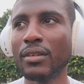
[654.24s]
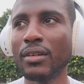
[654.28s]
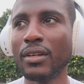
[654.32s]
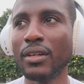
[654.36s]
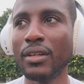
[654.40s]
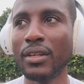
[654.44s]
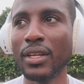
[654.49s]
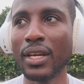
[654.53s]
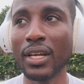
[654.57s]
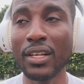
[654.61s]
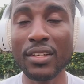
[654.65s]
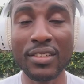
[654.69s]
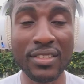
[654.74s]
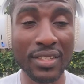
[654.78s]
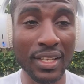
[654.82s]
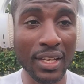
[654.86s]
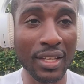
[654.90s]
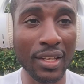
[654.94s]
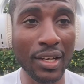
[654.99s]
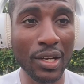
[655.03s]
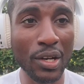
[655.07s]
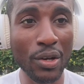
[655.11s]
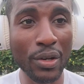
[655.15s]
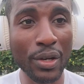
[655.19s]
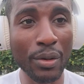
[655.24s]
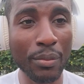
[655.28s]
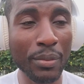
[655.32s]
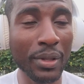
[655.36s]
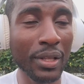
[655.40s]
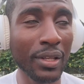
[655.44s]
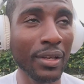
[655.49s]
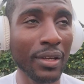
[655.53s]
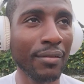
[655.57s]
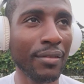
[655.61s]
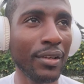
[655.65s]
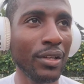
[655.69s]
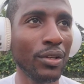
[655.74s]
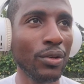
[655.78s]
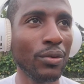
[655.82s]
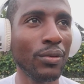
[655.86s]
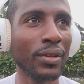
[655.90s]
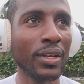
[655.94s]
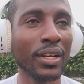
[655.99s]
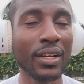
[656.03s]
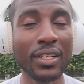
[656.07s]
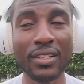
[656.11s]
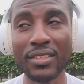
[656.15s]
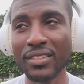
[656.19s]
They can say they're going to believe in you.
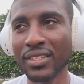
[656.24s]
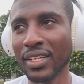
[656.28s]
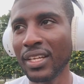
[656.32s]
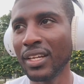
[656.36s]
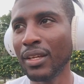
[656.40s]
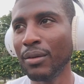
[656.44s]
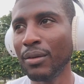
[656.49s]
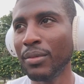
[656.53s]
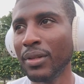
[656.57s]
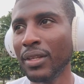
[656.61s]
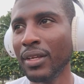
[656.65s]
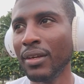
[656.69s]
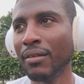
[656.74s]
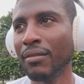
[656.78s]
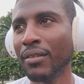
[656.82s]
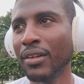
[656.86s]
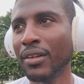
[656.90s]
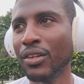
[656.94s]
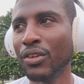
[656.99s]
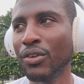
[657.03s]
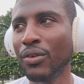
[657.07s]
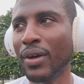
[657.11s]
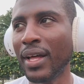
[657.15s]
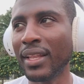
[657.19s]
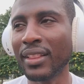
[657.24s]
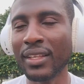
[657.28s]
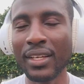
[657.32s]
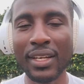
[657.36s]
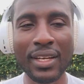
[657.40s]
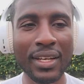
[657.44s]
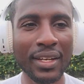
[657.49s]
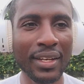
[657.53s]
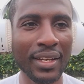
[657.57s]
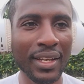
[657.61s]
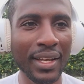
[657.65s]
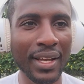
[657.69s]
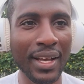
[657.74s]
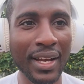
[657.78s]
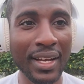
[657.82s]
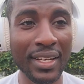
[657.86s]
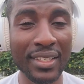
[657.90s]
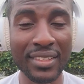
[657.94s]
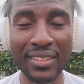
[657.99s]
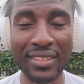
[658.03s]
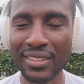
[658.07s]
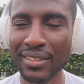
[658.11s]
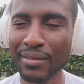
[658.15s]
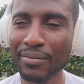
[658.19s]
They can say they believe in you. At the end of the day,
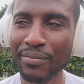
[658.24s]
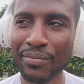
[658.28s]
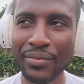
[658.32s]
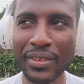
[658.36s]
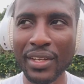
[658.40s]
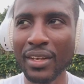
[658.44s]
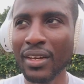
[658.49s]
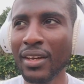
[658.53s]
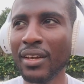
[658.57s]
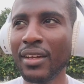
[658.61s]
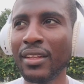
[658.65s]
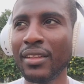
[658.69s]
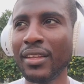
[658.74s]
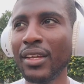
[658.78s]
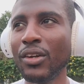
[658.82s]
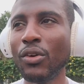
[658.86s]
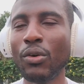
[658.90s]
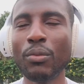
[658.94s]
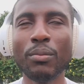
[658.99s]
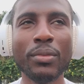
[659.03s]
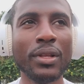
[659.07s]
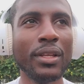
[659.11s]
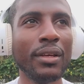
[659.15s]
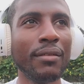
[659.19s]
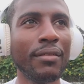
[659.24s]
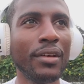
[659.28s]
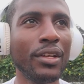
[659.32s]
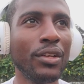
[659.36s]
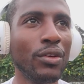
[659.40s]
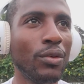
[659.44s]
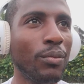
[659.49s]
guys, they don't believe in you.